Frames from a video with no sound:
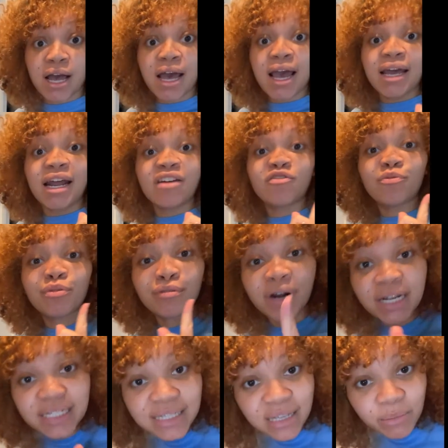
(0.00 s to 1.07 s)
and I've
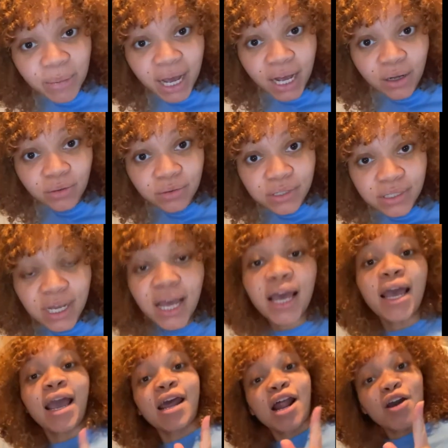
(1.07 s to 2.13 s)
priced them out,
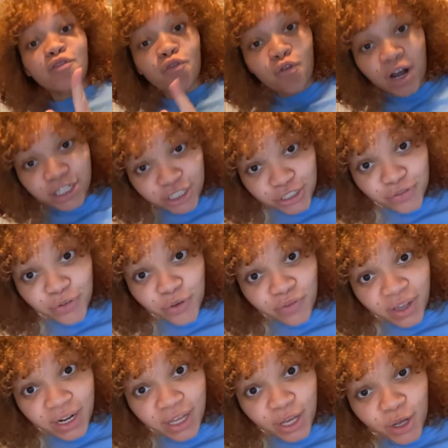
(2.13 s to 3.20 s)
and I've watched a few
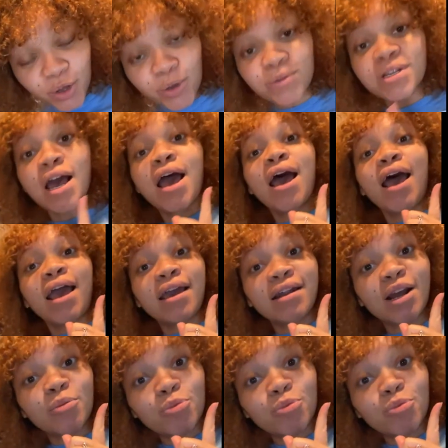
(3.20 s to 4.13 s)
videos, and I'm